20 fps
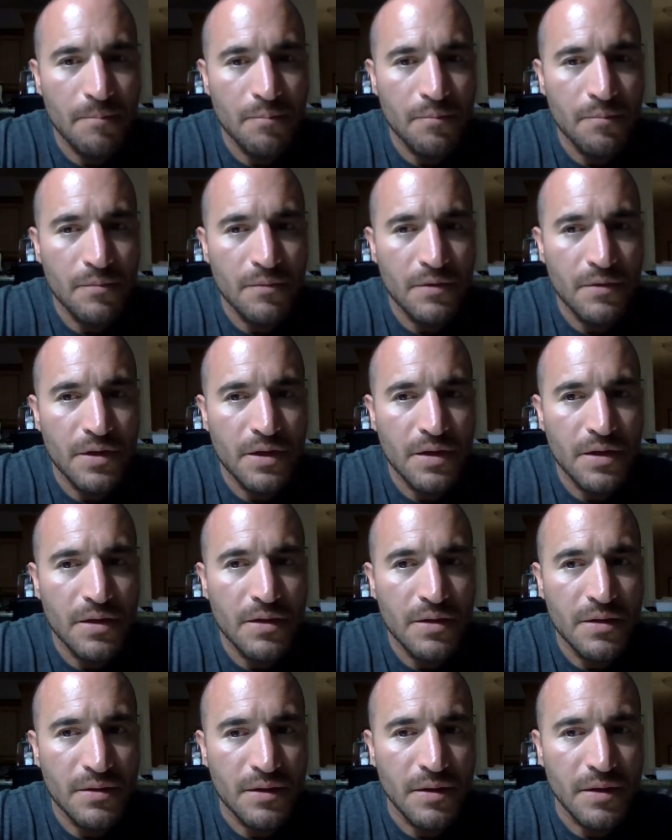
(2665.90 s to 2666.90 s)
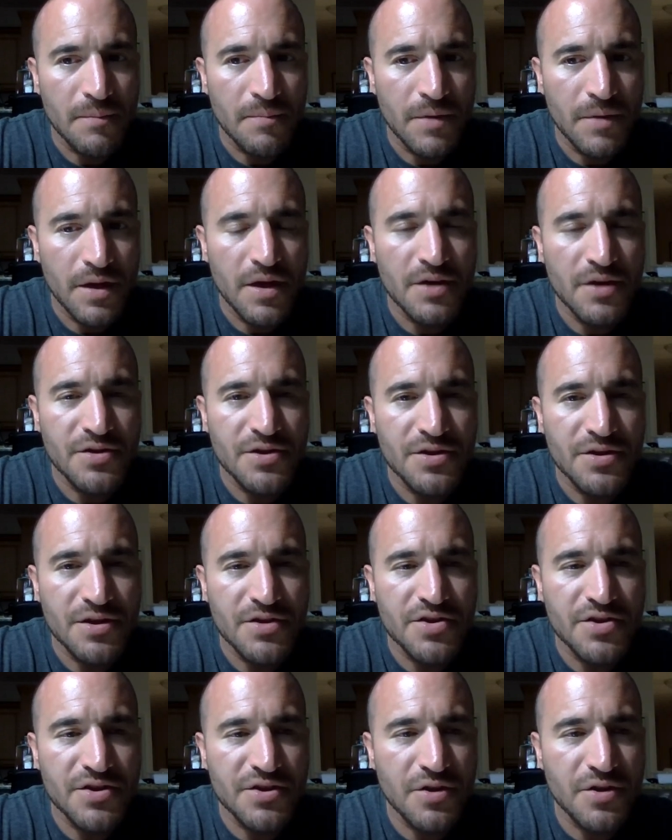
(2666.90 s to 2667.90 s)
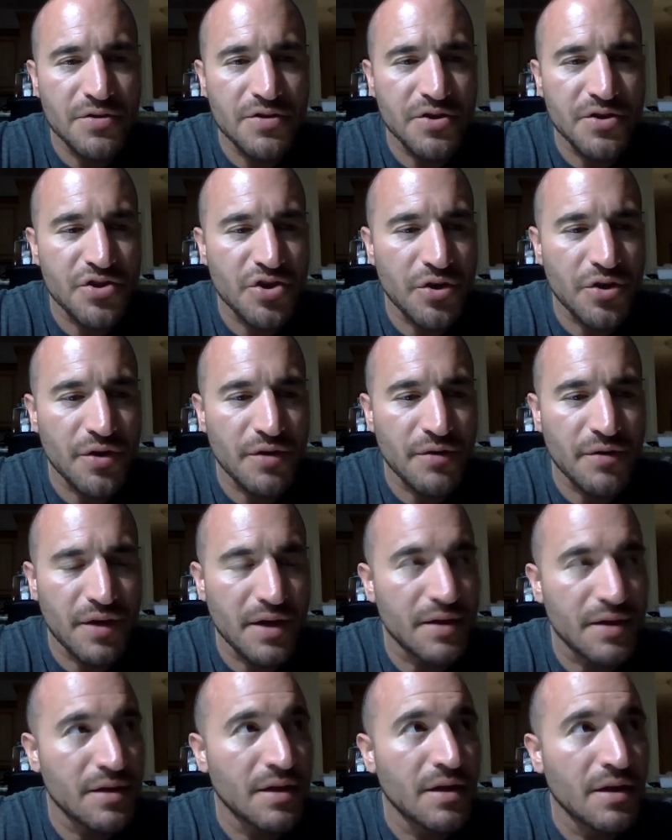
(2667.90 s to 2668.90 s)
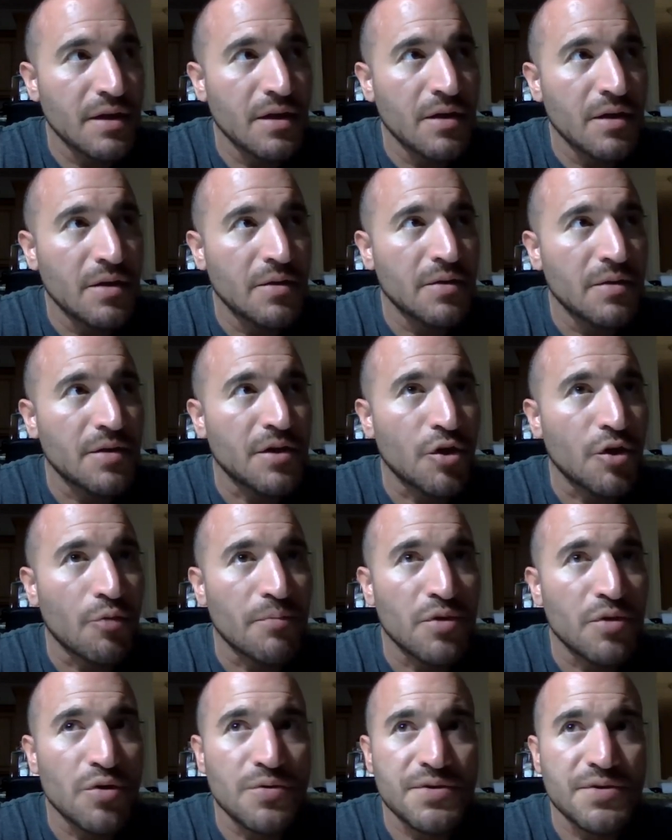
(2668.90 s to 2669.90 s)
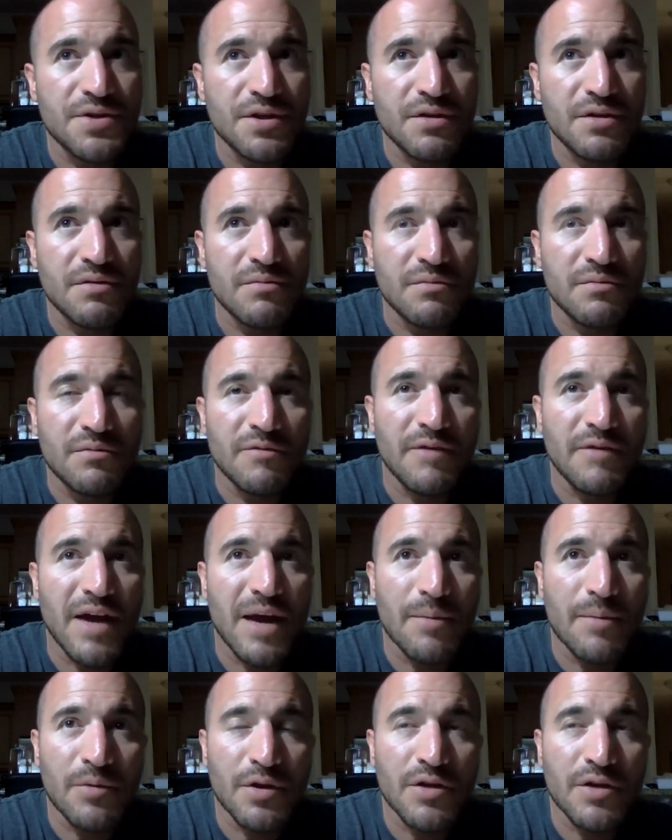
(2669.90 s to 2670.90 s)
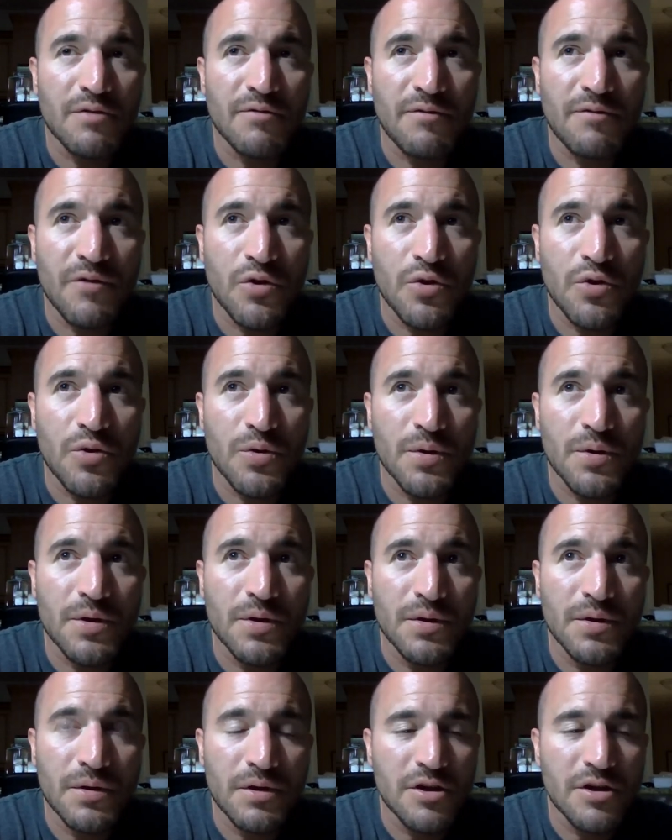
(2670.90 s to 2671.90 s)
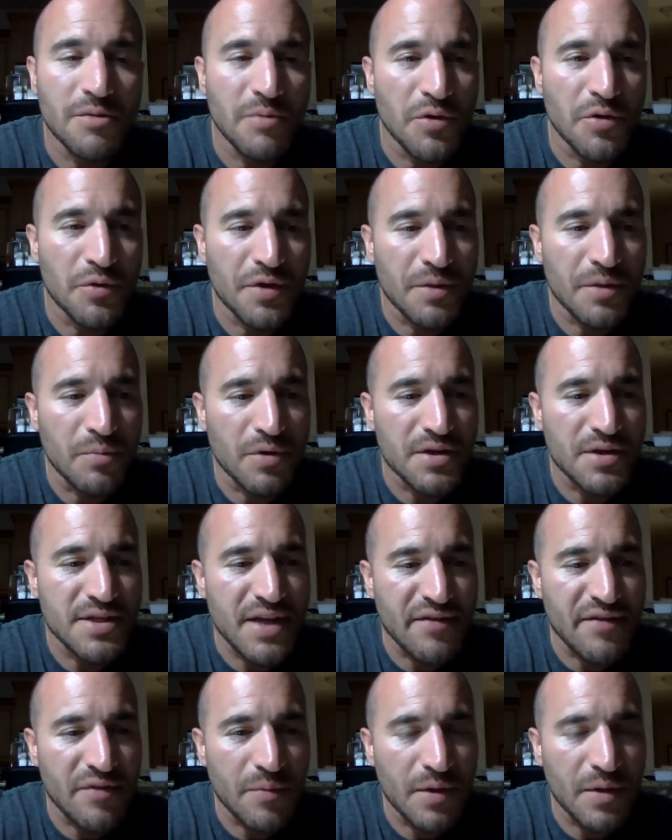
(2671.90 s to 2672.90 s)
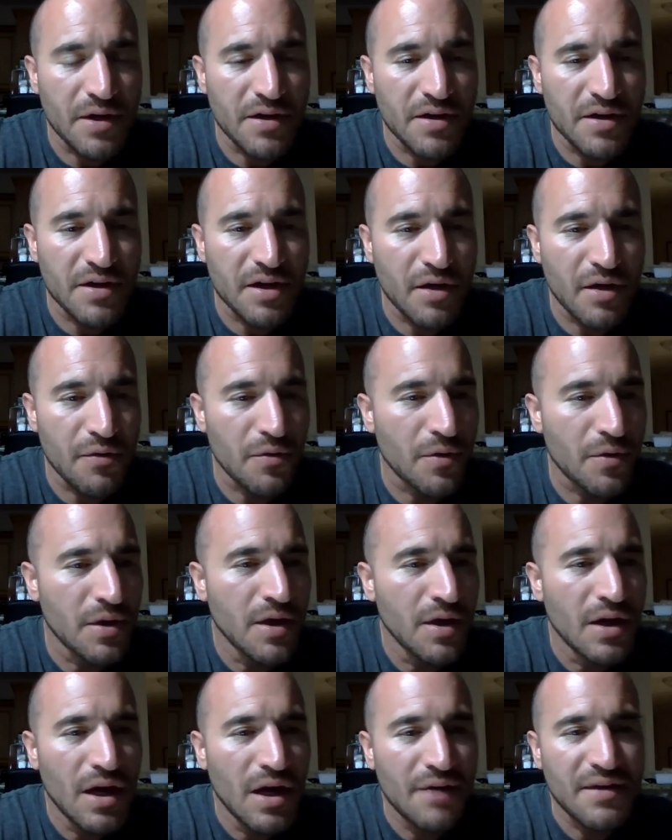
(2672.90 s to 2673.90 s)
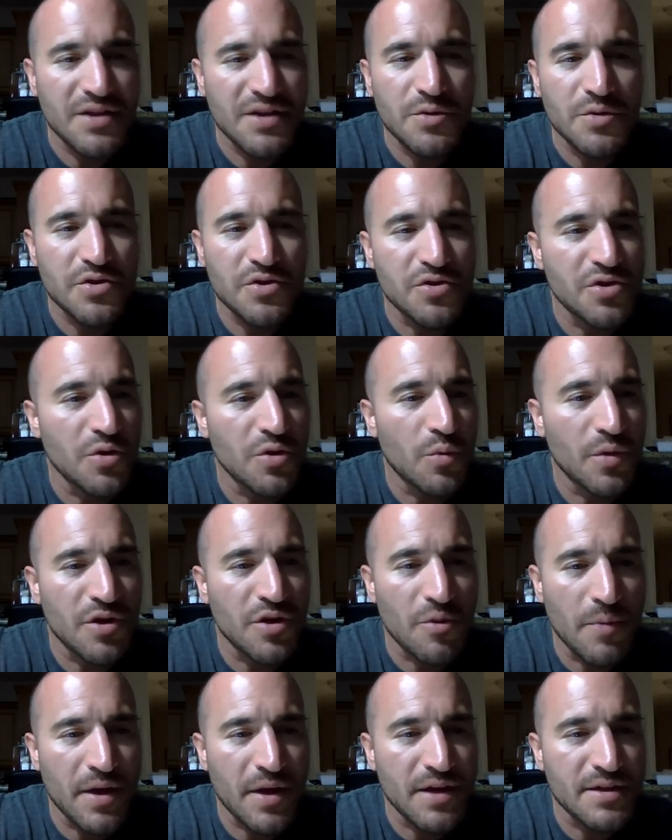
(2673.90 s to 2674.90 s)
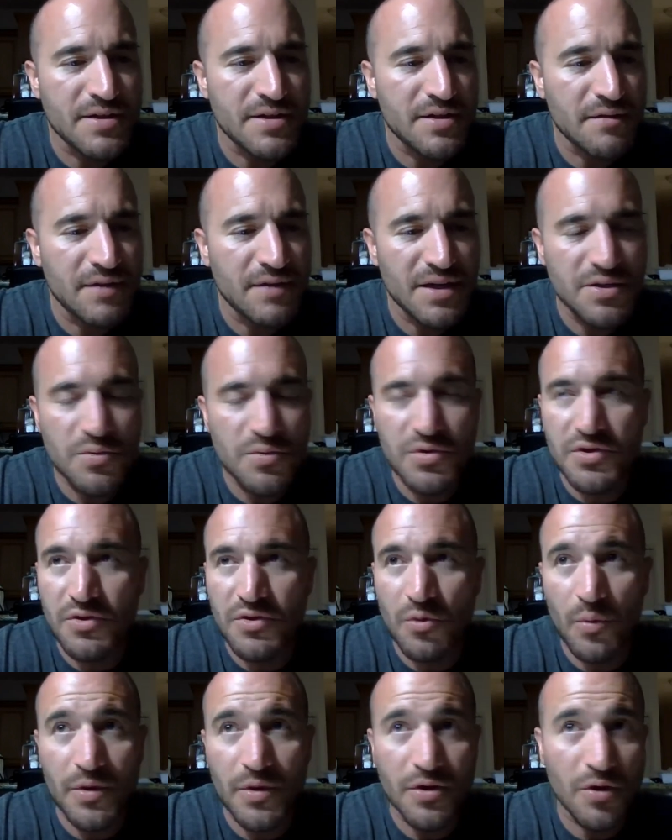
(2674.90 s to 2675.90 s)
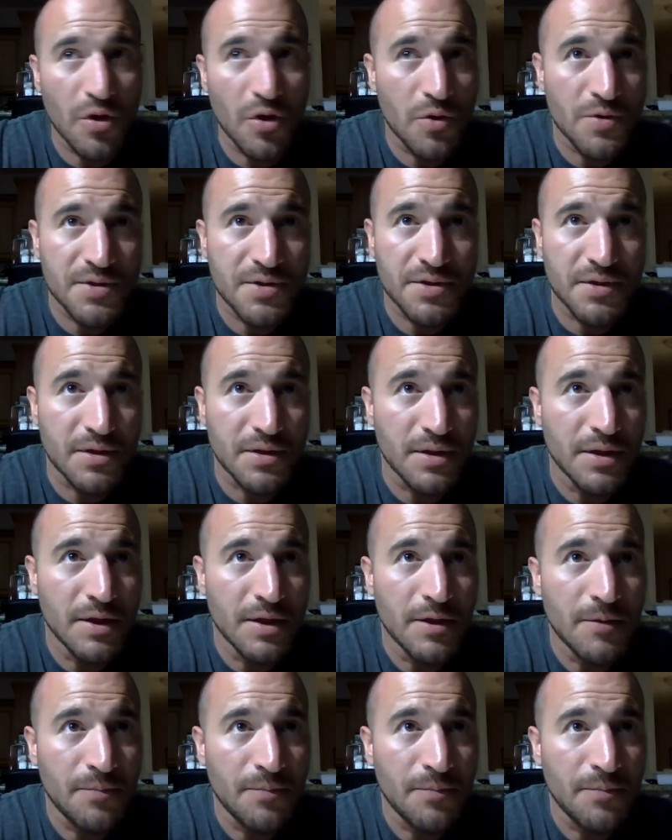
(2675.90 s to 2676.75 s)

Yeah, it just goes to show you that music, family, food, community brings everybody together. And that's what you're making stuff. That's what you're doing when you're hosting.